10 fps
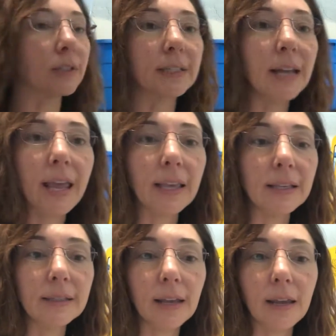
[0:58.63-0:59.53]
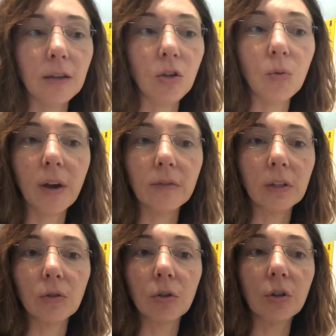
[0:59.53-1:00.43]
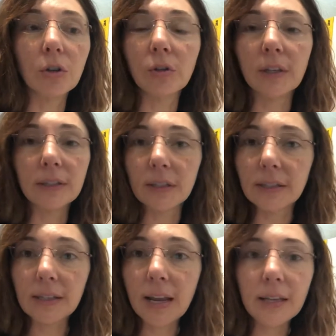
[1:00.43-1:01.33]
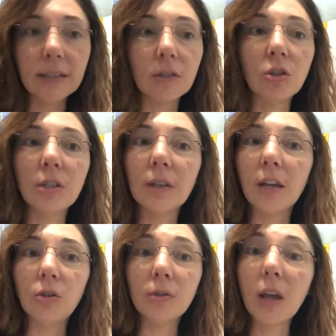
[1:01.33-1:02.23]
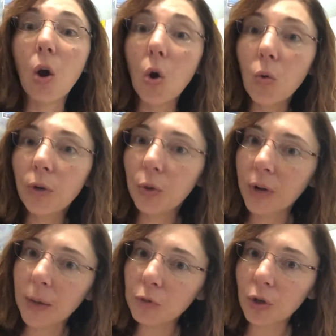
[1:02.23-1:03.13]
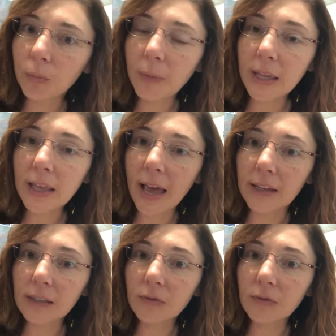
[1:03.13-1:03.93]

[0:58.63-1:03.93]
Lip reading: snakes, and you have a little girl that says snakes, and you say, oh, you come make the S